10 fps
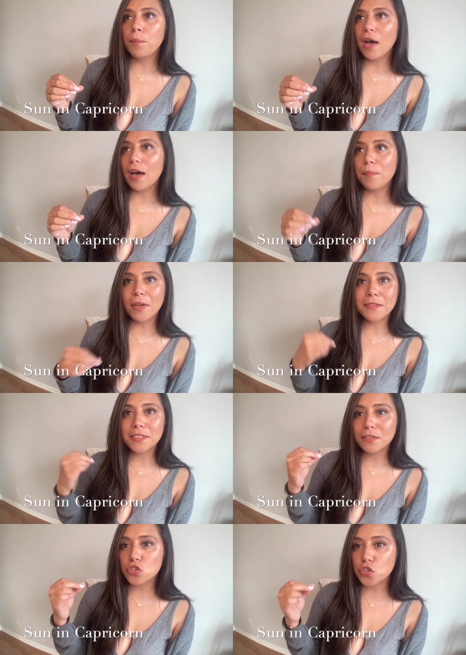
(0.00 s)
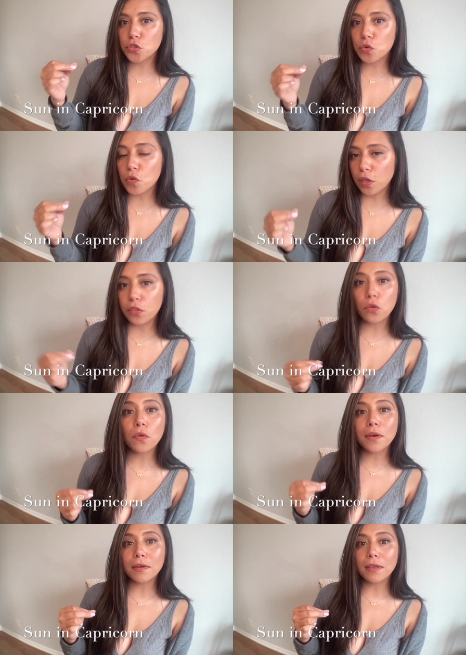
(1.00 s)
uh, bending to
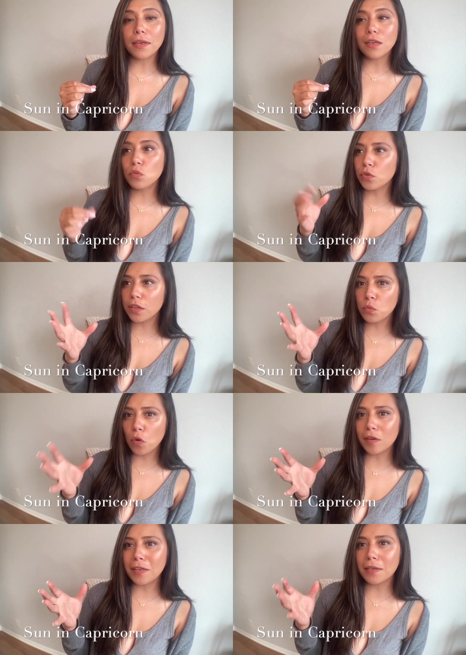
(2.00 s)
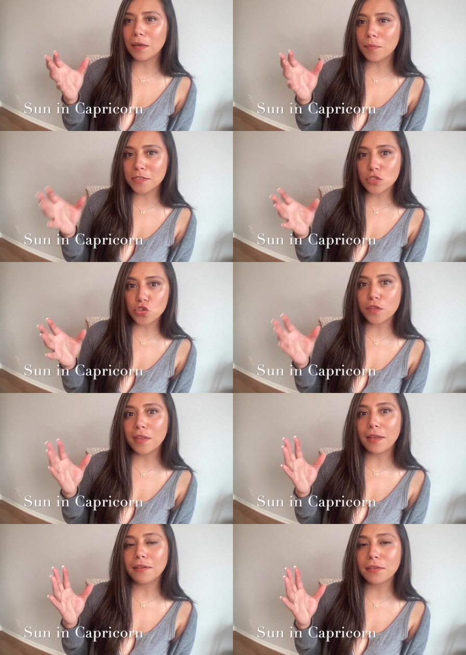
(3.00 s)
authority, really wanting a position
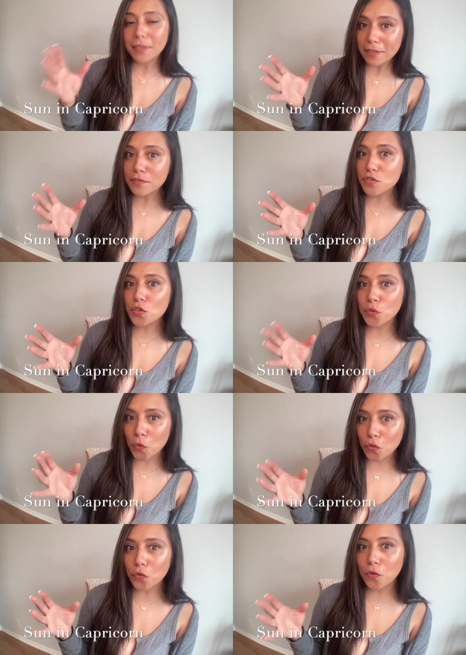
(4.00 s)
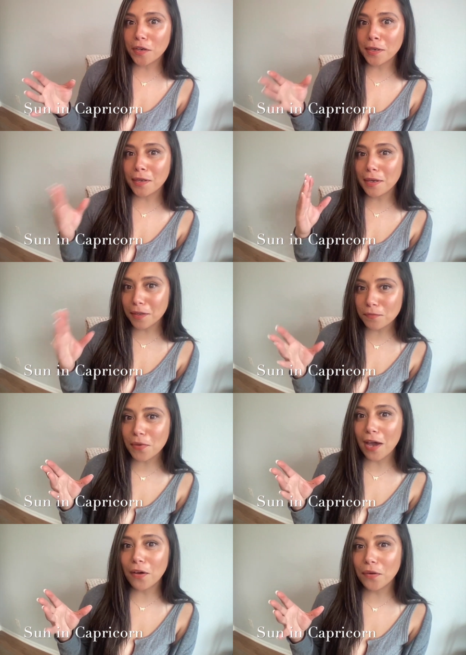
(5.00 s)
that gives you authority and
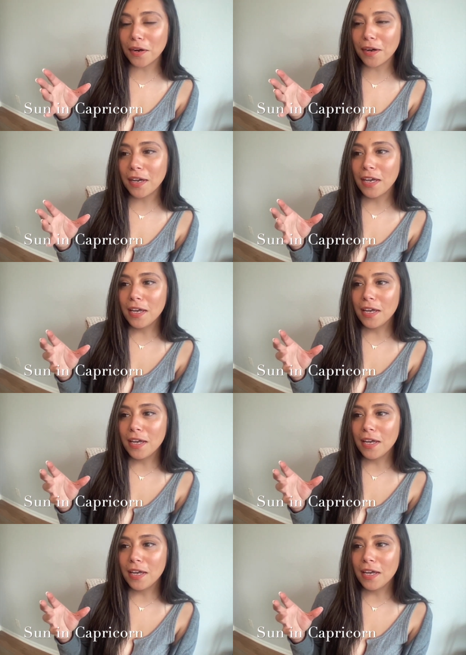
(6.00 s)
power.